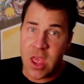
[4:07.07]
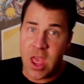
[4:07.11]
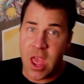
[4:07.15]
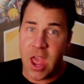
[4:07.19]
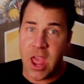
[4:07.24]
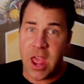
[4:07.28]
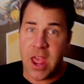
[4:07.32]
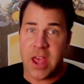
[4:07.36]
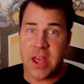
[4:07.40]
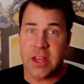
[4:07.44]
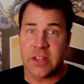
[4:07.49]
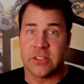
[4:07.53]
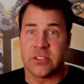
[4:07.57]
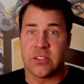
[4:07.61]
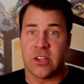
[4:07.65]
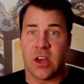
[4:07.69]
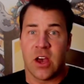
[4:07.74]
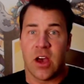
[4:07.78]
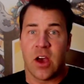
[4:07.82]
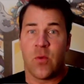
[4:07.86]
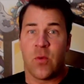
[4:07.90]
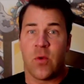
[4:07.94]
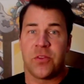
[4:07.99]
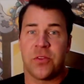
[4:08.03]
And
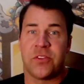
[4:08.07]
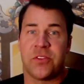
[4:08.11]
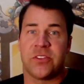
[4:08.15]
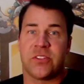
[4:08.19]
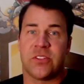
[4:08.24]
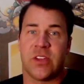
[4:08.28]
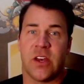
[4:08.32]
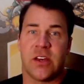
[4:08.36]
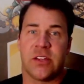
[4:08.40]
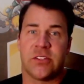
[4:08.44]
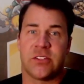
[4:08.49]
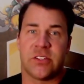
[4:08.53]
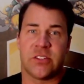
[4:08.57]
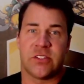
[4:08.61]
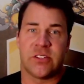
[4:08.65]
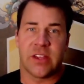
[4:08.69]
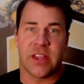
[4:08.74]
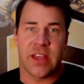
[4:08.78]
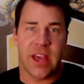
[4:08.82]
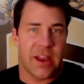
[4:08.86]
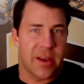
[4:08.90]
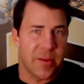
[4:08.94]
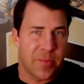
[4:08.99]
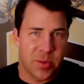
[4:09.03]
what this does is it
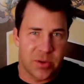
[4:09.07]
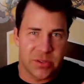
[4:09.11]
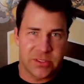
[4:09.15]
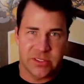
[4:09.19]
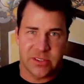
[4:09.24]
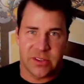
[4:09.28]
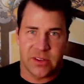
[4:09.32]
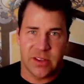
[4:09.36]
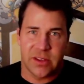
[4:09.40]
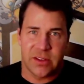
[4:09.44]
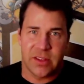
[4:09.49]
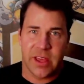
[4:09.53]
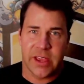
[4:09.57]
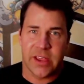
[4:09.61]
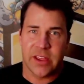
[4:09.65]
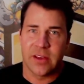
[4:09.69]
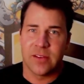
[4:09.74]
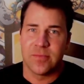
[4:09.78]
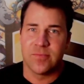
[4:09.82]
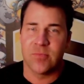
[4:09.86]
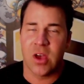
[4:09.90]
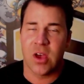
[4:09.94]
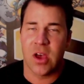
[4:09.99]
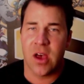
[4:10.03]
kind of puts it in like
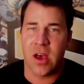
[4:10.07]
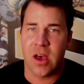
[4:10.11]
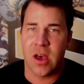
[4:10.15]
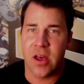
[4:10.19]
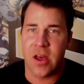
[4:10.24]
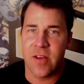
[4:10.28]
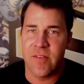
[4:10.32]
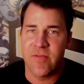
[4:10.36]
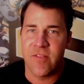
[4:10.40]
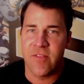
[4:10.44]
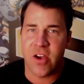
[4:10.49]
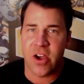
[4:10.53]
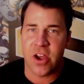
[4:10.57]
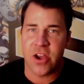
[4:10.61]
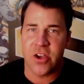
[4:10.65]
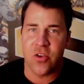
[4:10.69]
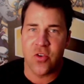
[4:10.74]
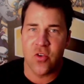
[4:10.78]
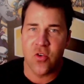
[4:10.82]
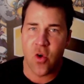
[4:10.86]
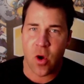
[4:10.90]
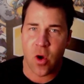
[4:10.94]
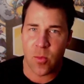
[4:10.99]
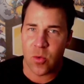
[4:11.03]
a very
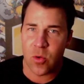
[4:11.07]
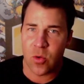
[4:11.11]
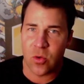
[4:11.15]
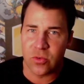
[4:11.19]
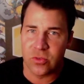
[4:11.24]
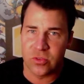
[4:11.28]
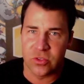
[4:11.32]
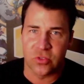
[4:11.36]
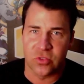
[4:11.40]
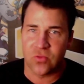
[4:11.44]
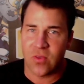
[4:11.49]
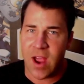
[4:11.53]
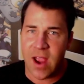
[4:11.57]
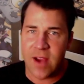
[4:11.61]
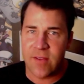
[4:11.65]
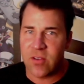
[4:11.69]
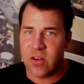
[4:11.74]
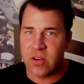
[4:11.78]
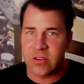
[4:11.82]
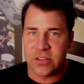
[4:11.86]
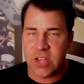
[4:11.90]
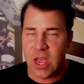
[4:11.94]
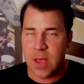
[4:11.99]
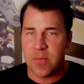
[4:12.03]
normal
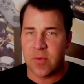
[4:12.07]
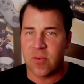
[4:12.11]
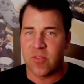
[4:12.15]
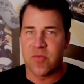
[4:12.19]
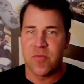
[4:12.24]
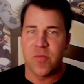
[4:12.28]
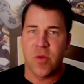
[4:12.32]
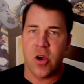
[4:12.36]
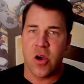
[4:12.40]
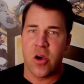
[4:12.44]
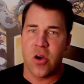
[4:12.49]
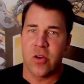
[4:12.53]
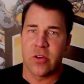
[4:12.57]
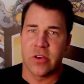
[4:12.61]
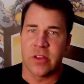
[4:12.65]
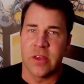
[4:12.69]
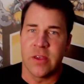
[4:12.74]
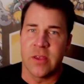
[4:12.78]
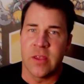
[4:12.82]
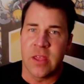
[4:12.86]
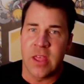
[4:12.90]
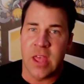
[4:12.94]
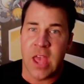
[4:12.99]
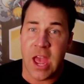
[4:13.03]
driver type of mode.
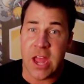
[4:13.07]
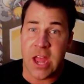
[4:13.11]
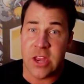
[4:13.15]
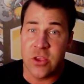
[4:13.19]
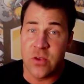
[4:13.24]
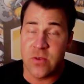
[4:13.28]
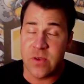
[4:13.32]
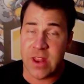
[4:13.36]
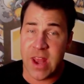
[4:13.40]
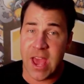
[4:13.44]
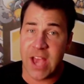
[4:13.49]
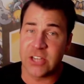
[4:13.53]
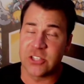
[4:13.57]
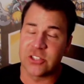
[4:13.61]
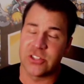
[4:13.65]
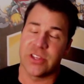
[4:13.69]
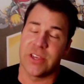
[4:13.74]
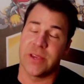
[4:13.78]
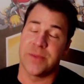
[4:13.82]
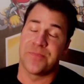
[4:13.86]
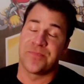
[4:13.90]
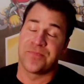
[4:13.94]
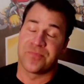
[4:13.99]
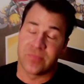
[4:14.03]
And you can
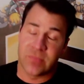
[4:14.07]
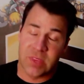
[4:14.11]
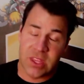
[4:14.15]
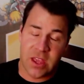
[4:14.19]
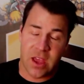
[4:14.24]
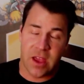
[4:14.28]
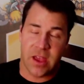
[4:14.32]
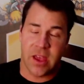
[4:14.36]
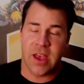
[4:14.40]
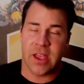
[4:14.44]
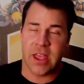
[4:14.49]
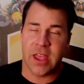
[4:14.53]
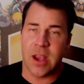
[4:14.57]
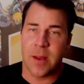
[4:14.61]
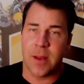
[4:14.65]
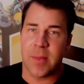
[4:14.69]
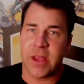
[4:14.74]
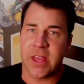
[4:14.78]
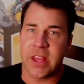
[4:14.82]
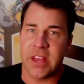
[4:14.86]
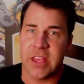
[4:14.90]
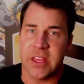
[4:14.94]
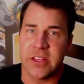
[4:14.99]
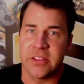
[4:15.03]
actually, again, I'm
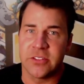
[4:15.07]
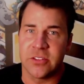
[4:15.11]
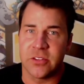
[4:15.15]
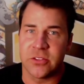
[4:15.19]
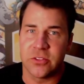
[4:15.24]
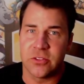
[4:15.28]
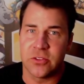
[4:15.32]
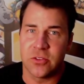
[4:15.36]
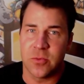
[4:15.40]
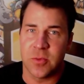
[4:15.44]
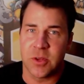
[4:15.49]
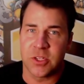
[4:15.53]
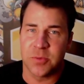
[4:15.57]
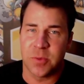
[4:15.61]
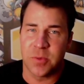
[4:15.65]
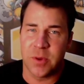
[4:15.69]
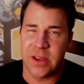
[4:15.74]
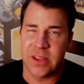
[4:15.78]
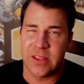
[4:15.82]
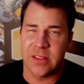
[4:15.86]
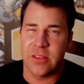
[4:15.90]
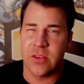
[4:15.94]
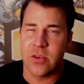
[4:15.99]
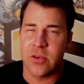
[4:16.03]
not going to get into it too much,
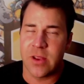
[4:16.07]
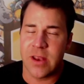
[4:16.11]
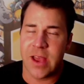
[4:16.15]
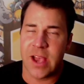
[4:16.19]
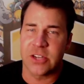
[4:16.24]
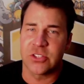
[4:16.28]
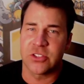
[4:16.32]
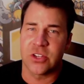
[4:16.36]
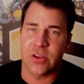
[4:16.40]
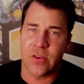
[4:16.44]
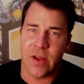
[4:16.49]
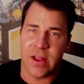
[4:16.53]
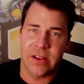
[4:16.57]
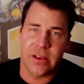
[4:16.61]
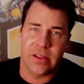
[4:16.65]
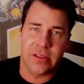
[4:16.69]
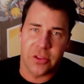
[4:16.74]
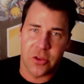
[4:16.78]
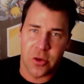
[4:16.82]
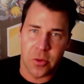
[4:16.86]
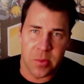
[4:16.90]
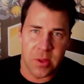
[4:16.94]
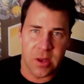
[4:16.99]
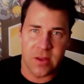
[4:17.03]
but you can actually grind a
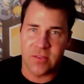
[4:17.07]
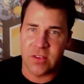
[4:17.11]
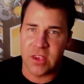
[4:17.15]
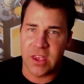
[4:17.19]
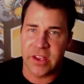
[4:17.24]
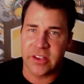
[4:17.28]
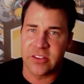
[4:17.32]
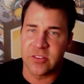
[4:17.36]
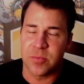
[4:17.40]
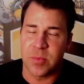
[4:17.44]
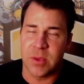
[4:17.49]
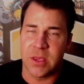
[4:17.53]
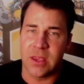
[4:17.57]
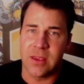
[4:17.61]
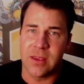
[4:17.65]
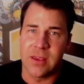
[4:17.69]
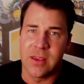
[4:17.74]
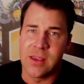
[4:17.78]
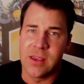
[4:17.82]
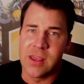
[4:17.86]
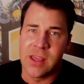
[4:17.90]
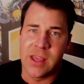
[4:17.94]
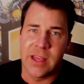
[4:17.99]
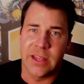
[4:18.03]
little bit of EXP.
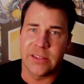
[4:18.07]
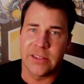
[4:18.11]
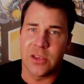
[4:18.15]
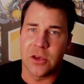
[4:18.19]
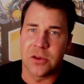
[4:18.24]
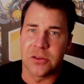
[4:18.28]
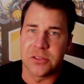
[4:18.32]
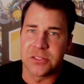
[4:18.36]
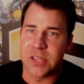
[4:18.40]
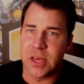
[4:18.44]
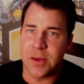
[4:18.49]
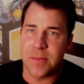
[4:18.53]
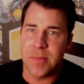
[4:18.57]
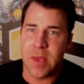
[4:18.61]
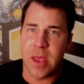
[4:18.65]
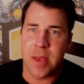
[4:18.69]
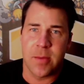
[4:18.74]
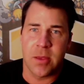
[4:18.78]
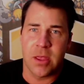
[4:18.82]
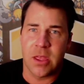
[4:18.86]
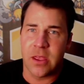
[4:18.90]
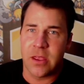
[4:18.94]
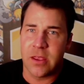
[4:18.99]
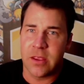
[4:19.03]
It goes up
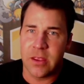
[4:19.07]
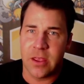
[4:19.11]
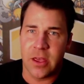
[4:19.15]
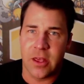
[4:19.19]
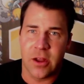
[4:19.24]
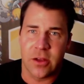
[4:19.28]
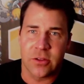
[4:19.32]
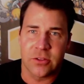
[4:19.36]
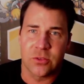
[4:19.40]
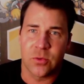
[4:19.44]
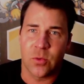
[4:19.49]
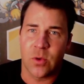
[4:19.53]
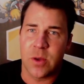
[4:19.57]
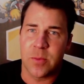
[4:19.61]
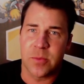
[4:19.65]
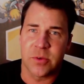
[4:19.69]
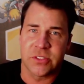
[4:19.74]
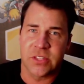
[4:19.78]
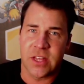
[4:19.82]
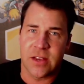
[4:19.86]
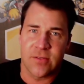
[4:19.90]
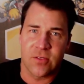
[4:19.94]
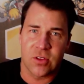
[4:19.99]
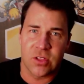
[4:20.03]
maybe
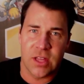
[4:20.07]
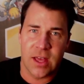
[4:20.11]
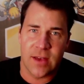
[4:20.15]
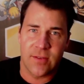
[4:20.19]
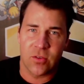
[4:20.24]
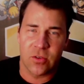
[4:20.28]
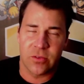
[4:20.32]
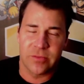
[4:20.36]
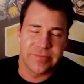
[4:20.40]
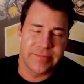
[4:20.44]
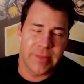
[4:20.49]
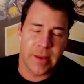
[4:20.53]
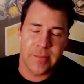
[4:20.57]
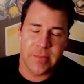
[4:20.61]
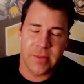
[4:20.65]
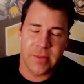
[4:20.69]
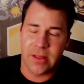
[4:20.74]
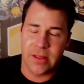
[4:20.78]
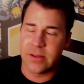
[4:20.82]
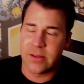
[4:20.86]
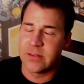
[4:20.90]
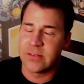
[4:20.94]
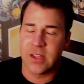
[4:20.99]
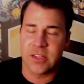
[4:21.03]
20% of a level.
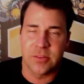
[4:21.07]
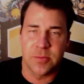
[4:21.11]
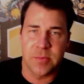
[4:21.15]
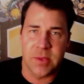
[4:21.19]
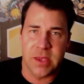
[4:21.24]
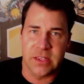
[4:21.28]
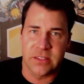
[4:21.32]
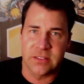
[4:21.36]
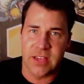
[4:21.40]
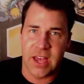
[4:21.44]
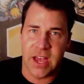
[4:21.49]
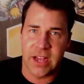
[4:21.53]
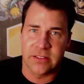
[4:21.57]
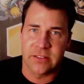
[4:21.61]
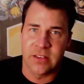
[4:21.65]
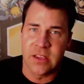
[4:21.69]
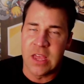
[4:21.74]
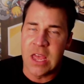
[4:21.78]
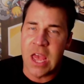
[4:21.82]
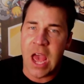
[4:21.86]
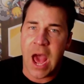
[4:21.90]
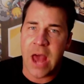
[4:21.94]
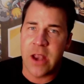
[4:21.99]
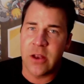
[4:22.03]
Not to be exact.
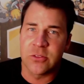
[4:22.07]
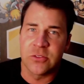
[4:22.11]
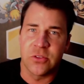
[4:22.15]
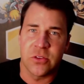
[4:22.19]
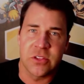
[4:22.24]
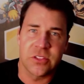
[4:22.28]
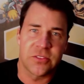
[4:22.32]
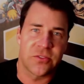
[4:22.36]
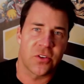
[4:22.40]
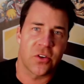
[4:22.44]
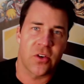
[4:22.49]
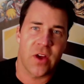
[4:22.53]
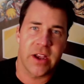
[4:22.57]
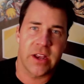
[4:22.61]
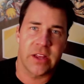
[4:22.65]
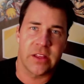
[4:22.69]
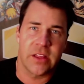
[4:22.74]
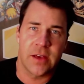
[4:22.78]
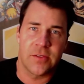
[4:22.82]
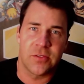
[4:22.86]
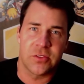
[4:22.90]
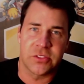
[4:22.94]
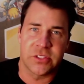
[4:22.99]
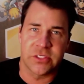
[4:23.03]
I don't do this for grinding
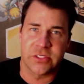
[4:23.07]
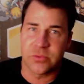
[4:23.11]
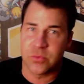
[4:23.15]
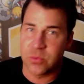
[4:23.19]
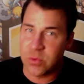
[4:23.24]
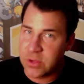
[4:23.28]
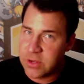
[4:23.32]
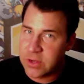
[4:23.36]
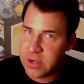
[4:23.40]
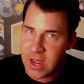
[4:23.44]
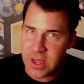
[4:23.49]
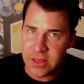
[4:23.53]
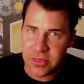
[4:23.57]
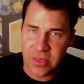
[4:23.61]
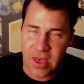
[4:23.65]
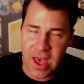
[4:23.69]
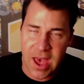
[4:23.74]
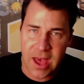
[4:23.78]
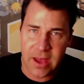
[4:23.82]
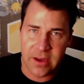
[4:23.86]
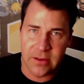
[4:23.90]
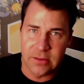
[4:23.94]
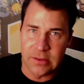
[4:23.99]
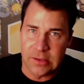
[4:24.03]
levels. It's really not
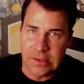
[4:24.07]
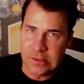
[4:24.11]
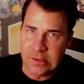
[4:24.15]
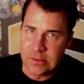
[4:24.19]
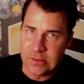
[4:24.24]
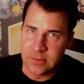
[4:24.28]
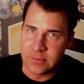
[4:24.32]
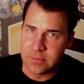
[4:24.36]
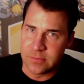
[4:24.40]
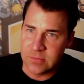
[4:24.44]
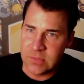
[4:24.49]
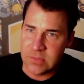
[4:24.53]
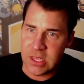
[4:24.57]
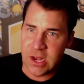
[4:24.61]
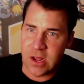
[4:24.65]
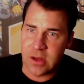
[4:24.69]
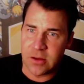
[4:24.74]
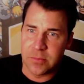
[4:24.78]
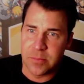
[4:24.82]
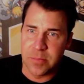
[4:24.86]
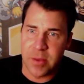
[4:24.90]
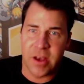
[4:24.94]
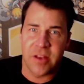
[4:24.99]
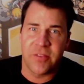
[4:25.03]
that
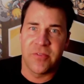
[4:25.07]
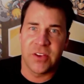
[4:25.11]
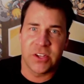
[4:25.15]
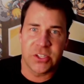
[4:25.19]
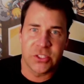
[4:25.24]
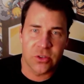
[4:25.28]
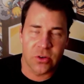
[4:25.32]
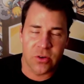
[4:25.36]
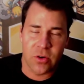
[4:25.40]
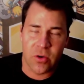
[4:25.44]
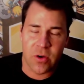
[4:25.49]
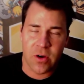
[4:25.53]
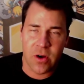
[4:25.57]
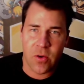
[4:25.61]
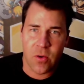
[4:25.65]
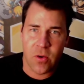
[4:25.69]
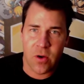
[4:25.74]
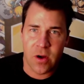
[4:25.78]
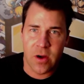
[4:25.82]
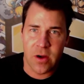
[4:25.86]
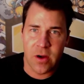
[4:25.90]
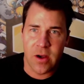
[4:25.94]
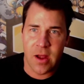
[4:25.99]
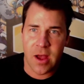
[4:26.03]
beneficial
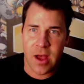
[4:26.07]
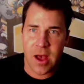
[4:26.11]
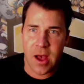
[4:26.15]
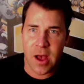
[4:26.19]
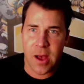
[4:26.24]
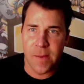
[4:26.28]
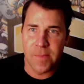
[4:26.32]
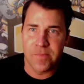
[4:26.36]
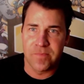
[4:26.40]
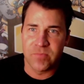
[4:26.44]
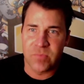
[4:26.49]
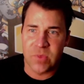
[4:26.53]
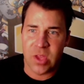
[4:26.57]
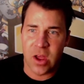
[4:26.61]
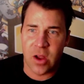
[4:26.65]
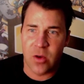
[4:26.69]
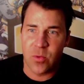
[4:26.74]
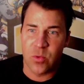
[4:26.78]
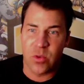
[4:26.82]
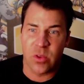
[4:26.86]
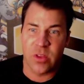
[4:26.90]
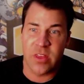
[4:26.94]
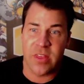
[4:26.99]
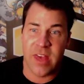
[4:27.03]
or
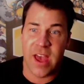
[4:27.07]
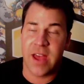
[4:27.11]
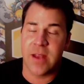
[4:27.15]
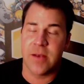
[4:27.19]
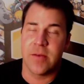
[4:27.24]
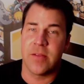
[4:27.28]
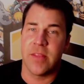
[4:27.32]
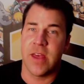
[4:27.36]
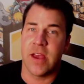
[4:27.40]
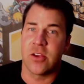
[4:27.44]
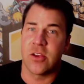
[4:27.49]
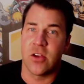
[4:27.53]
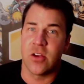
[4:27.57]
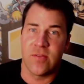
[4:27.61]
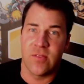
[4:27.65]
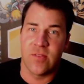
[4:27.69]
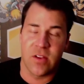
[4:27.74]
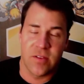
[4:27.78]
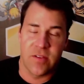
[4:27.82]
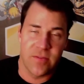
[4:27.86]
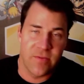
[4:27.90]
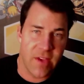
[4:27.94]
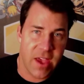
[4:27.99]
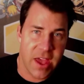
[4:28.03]
really that good of
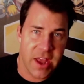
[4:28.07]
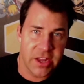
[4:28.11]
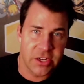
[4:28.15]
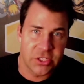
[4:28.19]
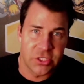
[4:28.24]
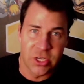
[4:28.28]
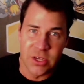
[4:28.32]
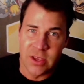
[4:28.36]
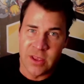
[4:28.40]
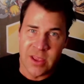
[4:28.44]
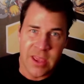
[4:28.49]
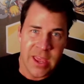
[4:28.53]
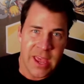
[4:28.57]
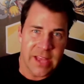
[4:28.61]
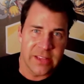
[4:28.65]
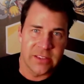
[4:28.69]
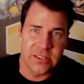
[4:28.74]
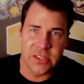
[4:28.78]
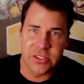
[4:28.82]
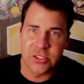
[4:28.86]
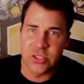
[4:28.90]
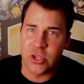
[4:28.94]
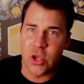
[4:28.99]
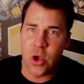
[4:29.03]
an advantage. It
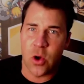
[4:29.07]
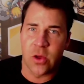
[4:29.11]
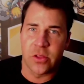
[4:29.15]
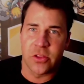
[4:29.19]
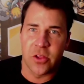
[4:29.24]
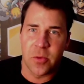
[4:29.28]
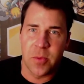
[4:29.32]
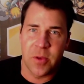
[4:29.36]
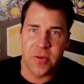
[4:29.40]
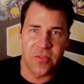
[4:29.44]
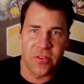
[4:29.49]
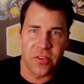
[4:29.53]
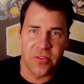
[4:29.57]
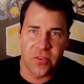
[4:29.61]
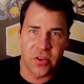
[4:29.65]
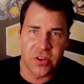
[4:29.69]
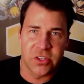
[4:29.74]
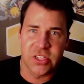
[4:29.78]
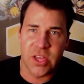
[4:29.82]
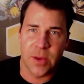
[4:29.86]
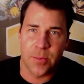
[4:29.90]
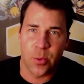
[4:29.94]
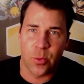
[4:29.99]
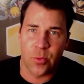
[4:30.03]
does go a little bit for the
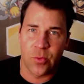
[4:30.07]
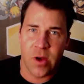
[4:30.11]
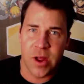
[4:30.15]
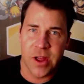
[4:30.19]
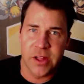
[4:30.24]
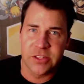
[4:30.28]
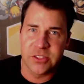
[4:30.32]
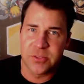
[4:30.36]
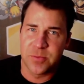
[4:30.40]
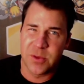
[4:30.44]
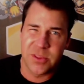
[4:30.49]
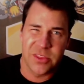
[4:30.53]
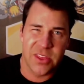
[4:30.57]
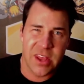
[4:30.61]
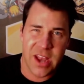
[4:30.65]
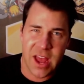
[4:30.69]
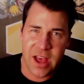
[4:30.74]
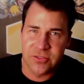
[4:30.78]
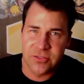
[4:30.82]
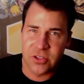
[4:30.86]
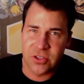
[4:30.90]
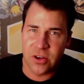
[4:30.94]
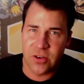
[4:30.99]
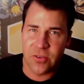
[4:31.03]
first couple runs, but then
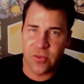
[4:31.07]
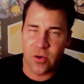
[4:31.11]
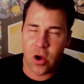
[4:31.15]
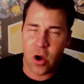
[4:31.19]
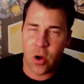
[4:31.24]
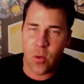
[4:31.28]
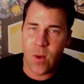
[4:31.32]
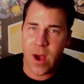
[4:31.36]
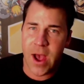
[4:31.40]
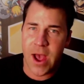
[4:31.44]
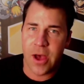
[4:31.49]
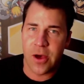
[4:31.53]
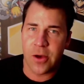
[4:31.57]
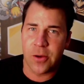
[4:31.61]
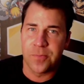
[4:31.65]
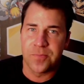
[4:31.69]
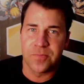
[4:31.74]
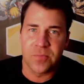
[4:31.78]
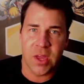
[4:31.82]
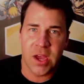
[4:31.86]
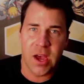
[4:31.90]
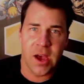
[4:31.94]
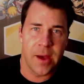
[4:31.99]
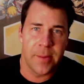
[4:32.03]
after a while,
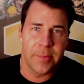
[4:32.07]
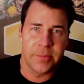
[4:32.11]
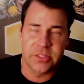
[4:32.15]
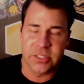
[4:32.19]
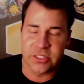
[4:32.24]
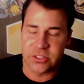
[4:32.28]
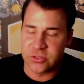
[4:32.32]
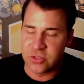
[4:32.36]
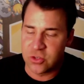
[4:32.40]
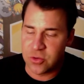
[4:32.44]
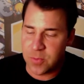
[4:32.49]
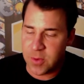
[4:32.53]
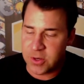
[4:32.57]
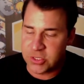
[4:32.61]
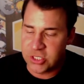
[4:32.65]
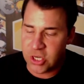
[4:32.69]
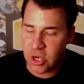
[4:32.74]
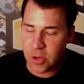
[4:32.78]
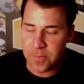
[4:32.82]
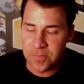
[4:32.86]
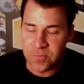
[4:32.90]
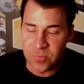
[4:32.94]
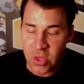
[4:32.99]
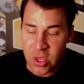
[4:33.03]
it doesn't do much
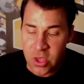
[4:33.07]
help.